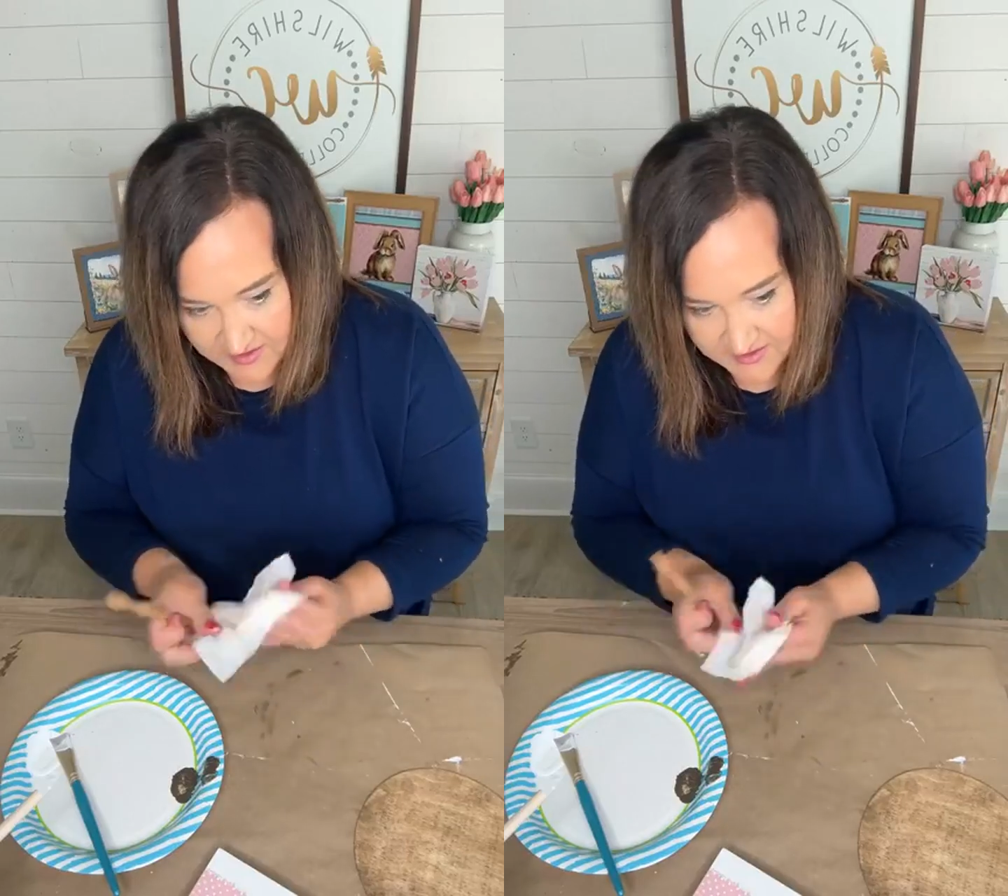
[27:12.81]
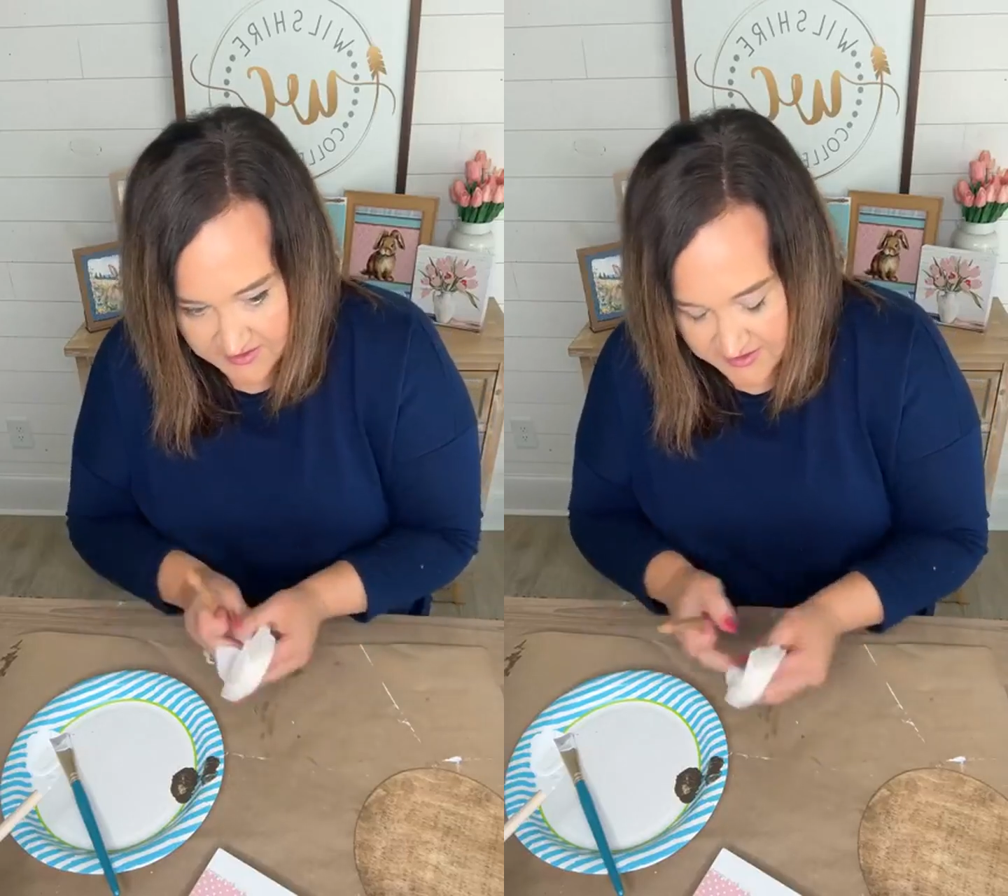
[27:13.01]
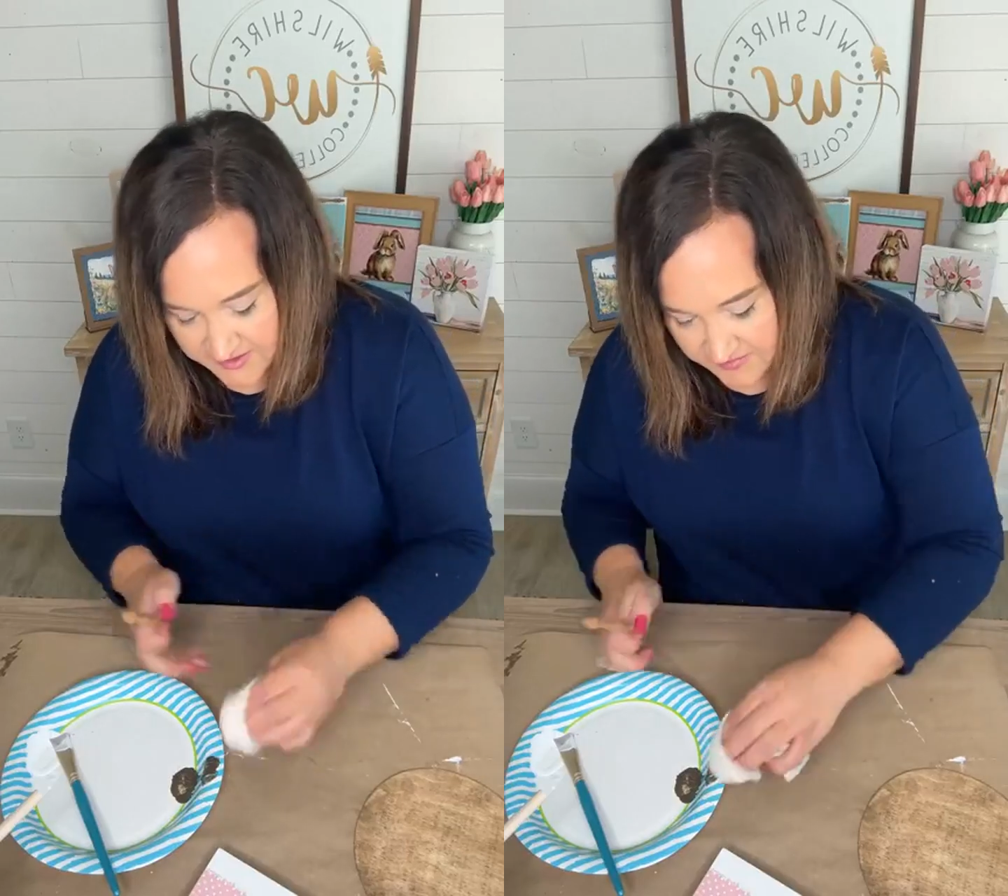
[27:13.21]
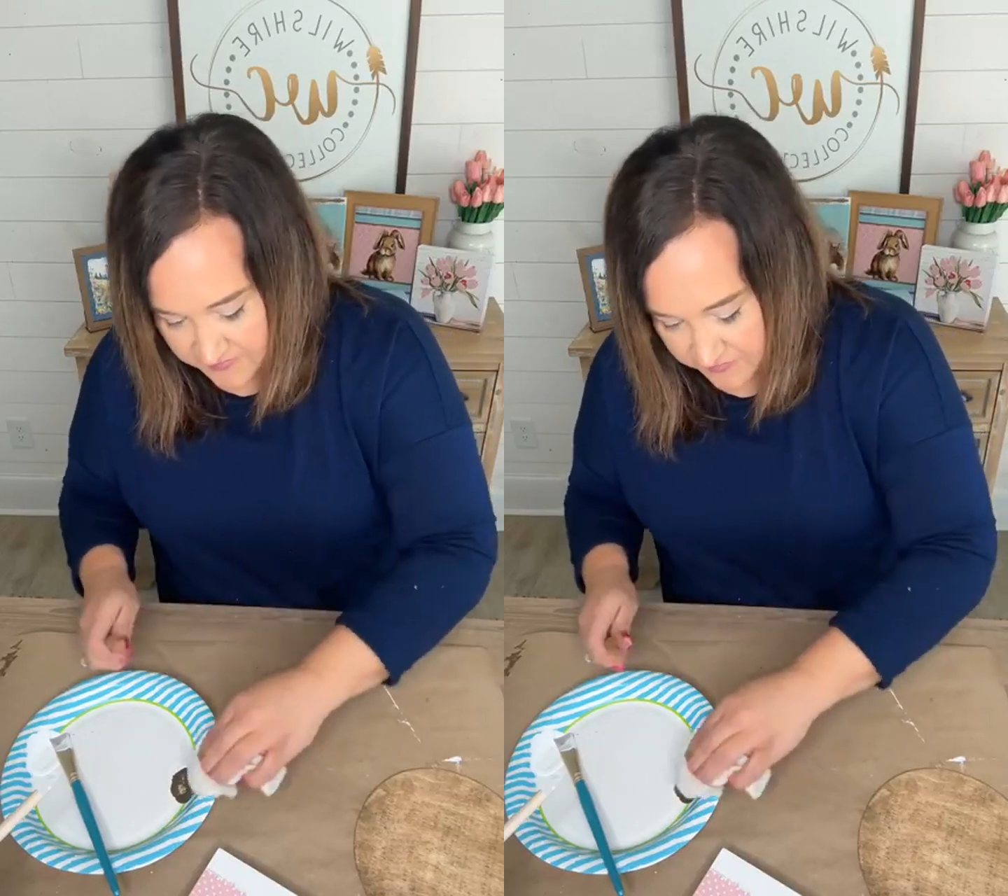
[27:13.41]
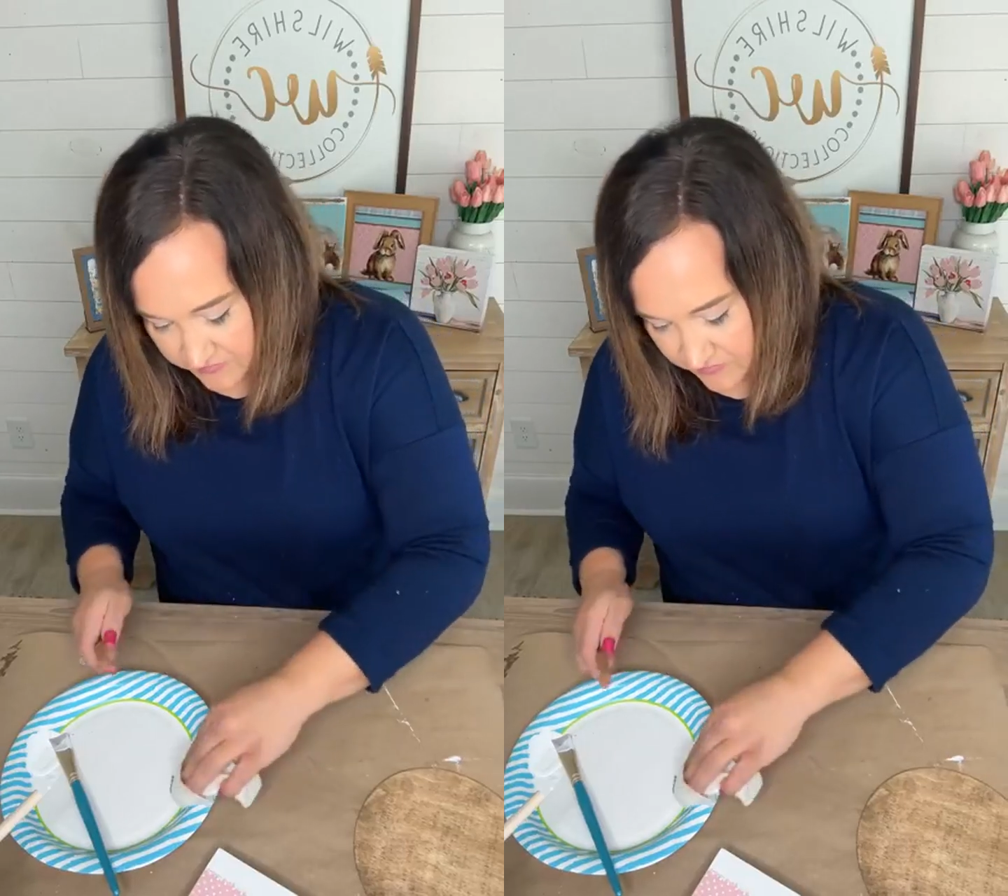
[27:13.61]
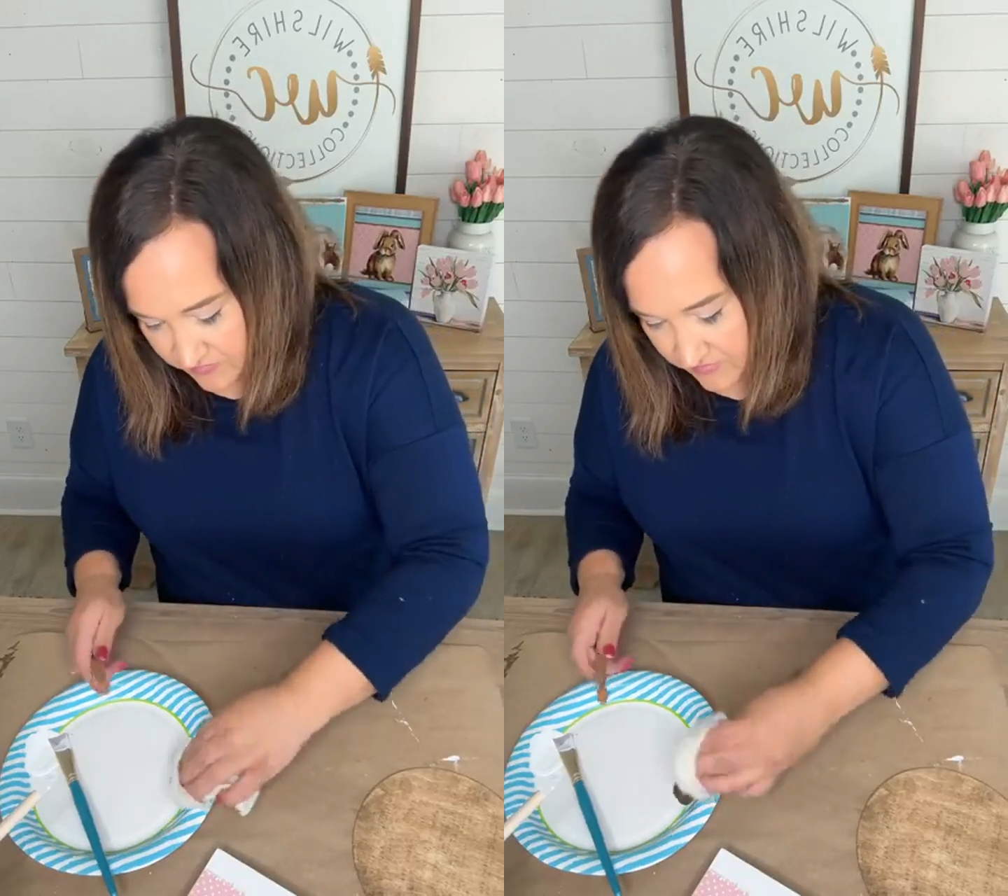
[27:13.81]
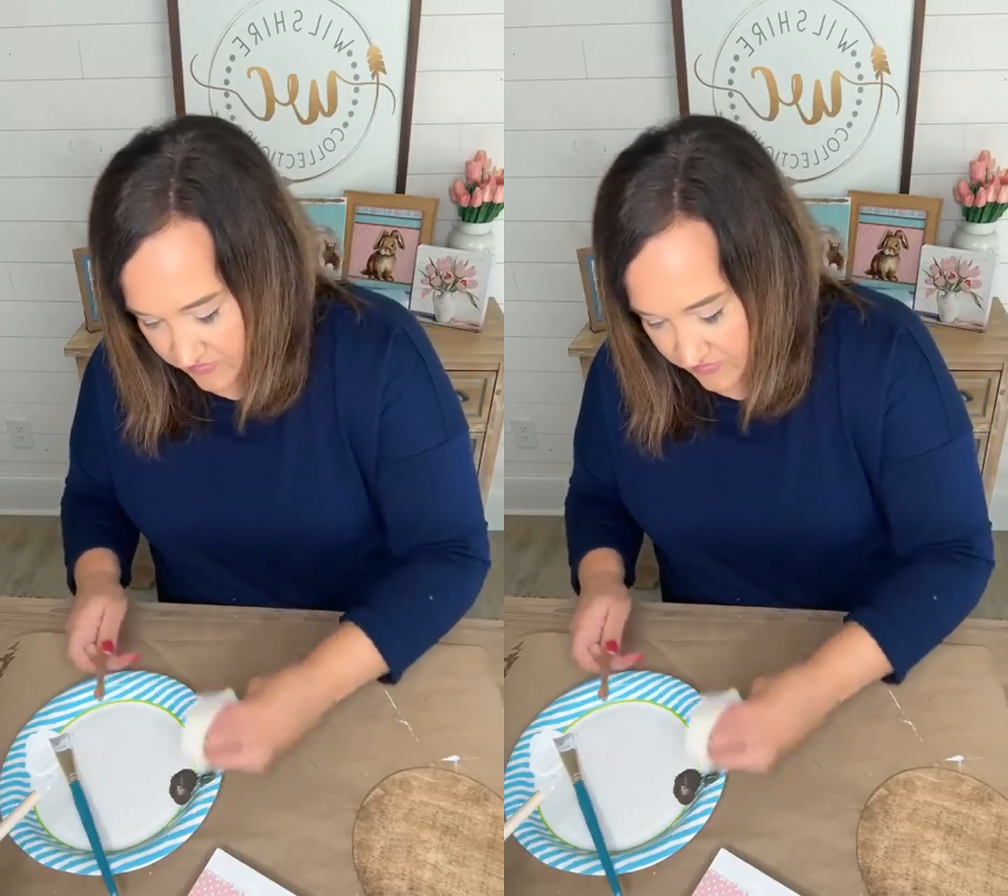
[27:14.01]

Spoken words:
Have